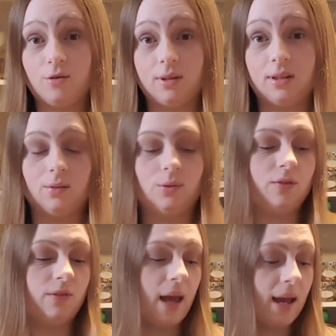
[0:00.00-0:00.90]

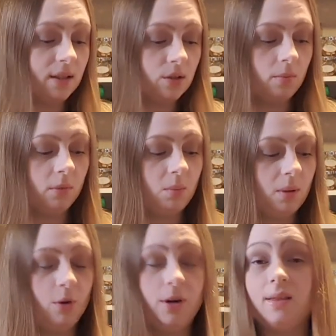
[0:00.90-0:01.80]
crystals for that. So I'm going to
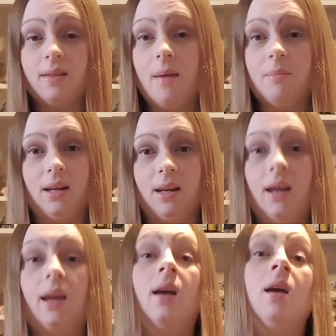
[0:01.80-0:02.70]
be putting them in
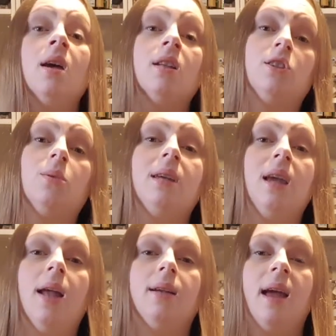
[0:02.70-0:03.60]
here to
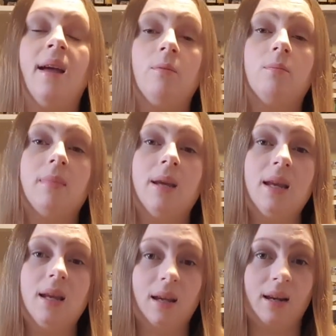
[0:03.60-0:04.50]
again help
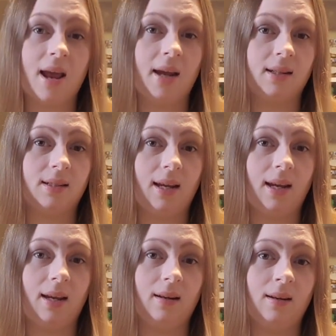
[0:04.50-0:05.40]
me connect
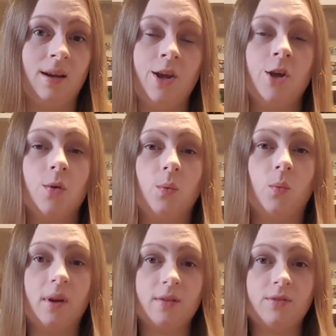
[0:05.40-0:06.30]
in
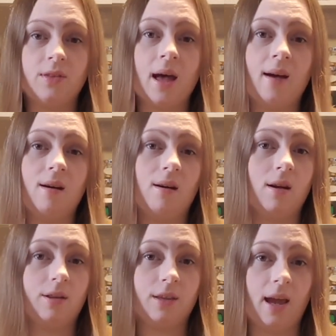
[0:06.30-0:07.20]
with that
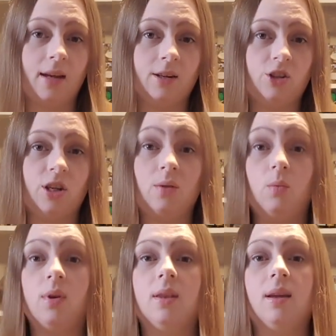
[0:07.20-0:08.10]
earth energy
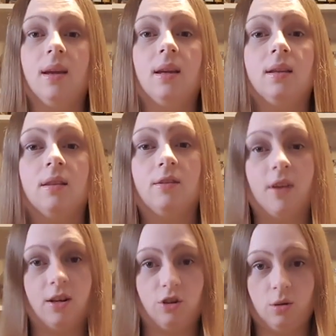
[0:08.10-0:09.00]
within the
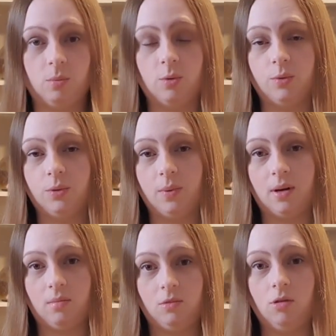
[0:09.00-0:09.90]
vegetables when
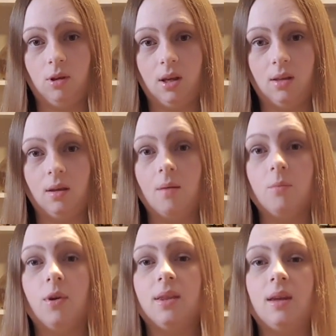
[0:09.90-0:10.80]
I'm cooking
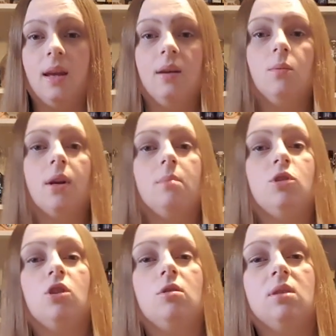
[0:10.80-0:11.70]
them, within when I'm
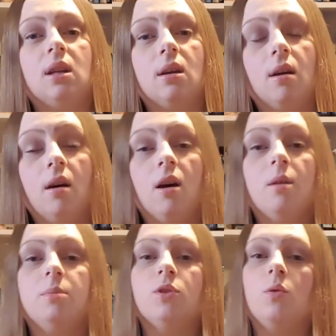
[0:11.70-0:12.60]
choosing
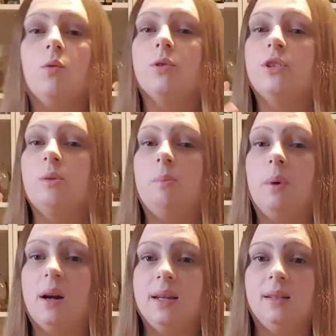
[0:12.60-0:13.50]
herbs or
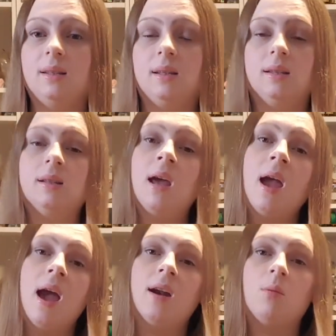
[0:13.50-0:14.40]
spices,
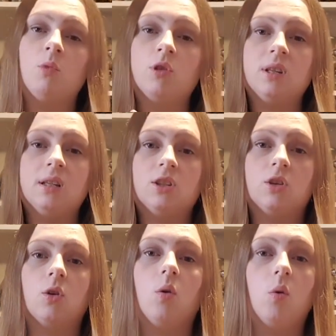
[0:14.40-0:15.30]
and I'm wanting to
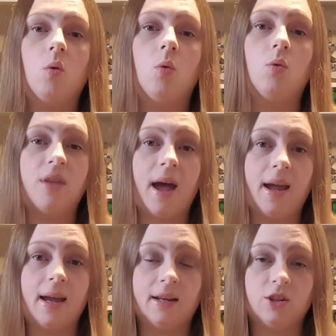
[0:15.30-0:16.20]
call that
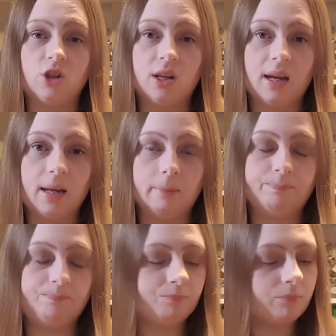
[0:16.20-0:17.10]
energy
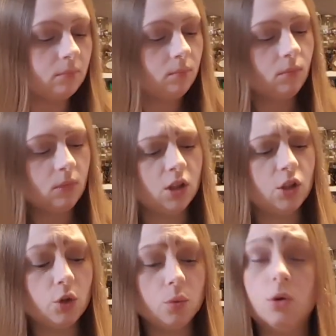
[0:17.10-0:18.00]
in.
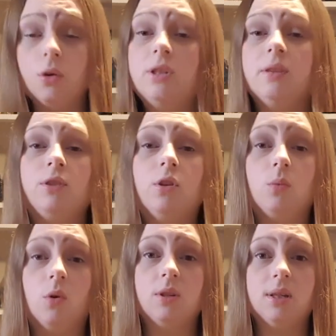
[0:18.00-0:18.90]
You could, if you
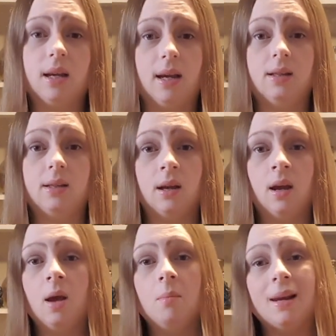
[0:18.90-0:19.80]
wanted,
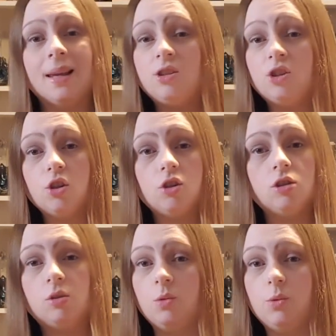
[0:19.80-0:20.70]
place just a
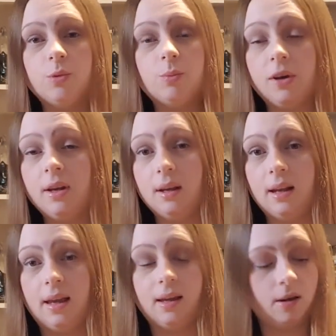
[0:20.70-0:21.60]
small
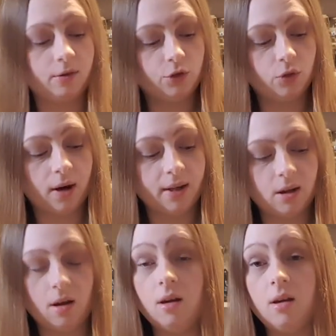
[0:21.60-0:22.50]
sprinkling of dried
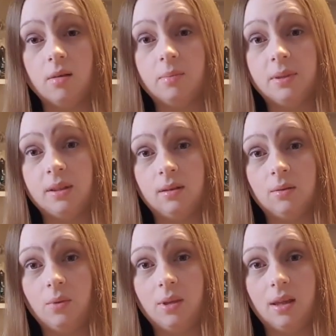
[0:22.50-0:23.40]
herbs
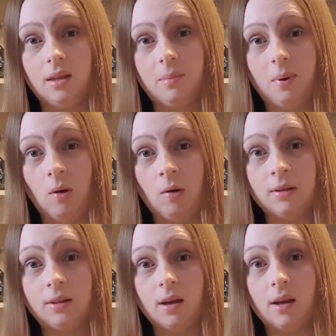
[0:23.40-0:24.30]
within the
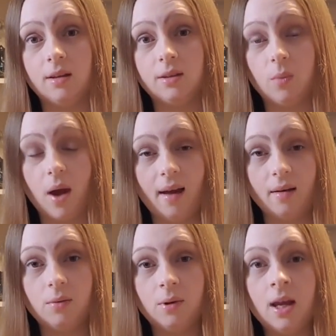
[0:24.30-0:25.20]
pot as
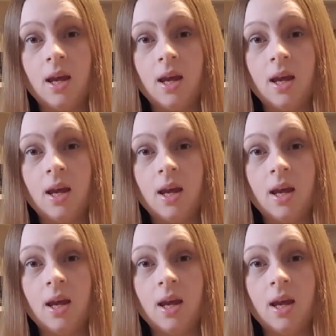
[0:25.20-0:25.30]
well.